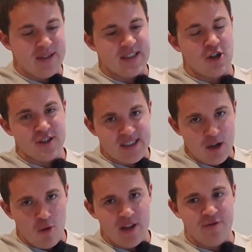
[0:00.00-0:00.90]
He's a good
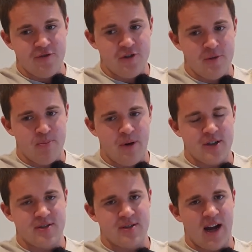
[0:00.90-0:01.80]
stone lifter,
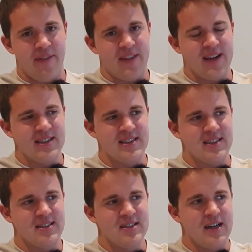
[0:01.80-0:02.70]
but I think he
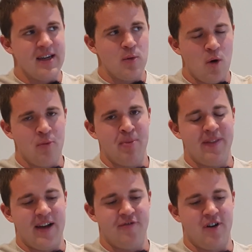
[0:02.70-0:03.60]
won't be
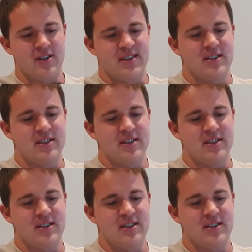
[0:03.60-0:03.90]
that fast.